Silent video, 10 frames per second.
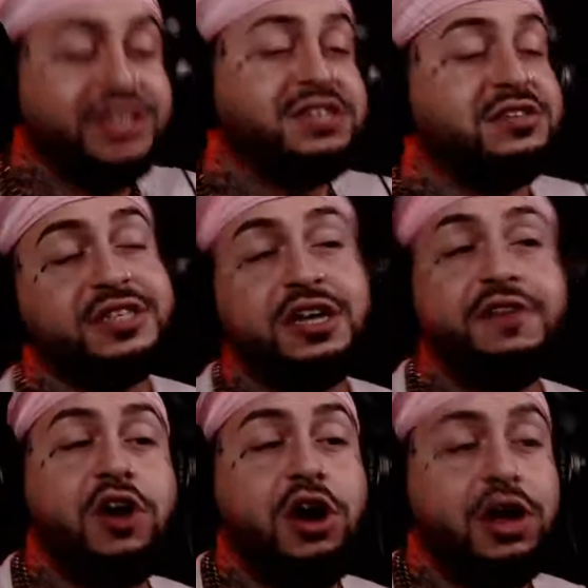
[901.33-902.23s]
yourself
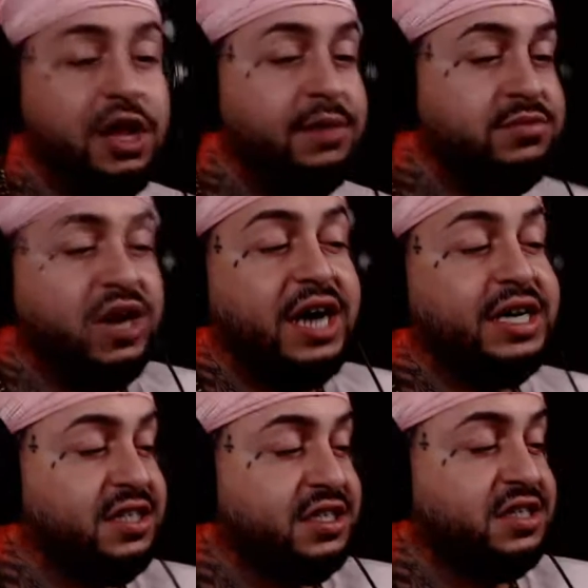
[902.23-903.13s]
all up trying to
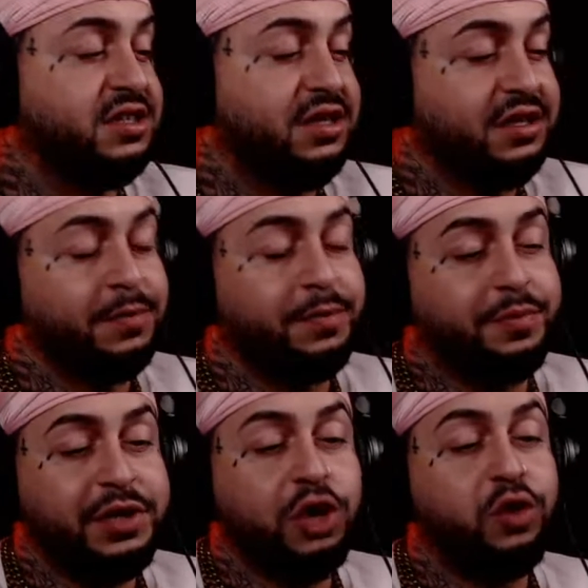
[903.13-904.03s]
just
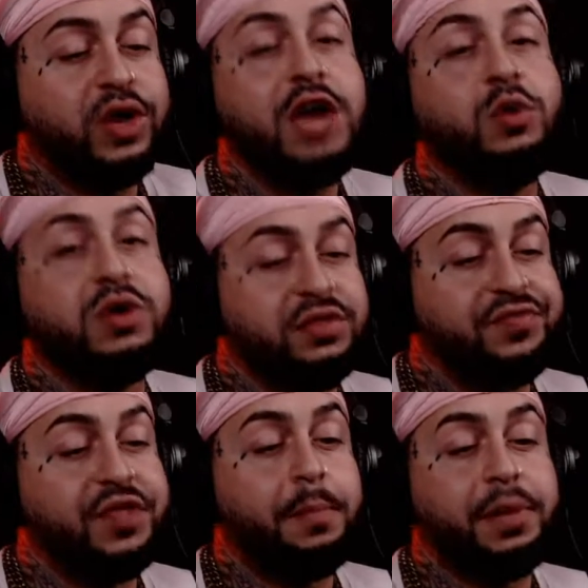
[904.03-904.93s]
be okay with
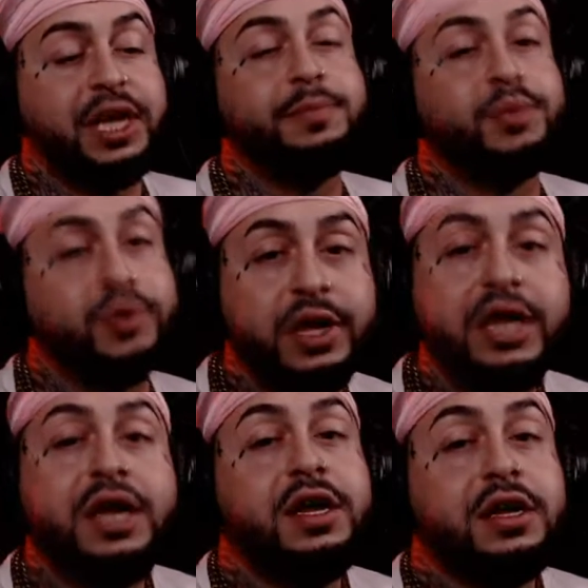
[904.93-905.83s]
the people.
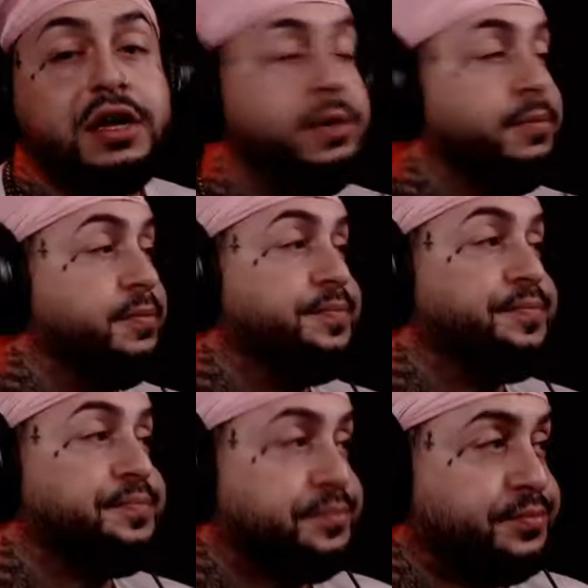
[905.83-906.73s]

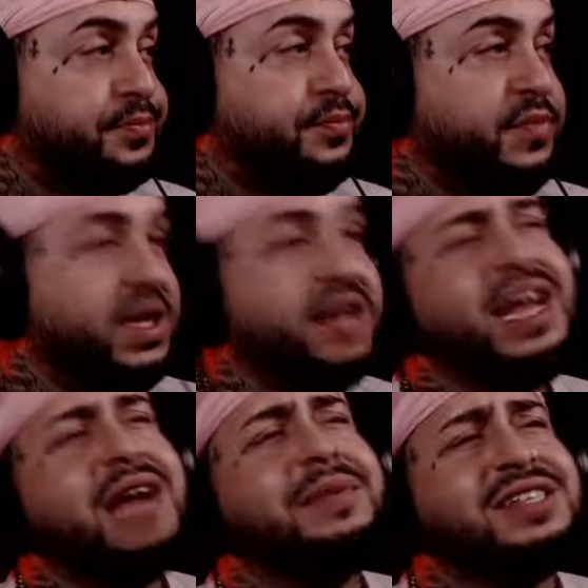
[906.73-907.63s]

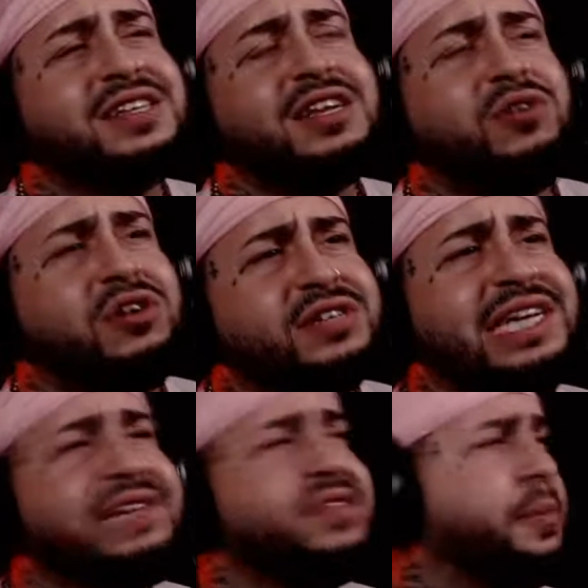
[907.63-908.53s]
Damn, I said that wrong, because it ain't
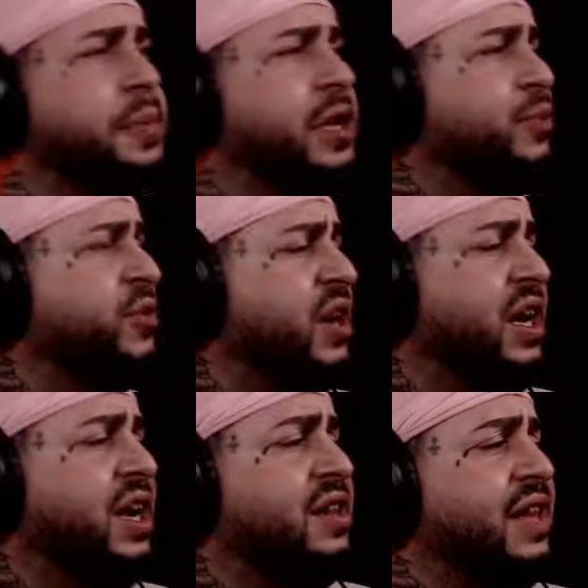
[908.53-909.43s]
even the people.
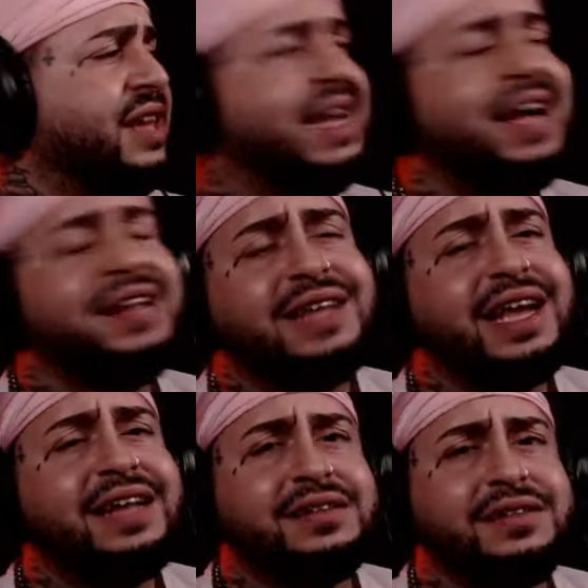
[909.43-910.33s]
Like, that
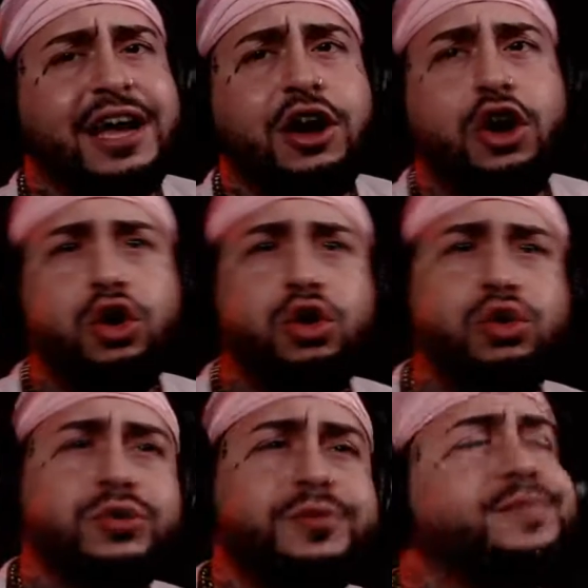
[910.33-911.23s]
whole,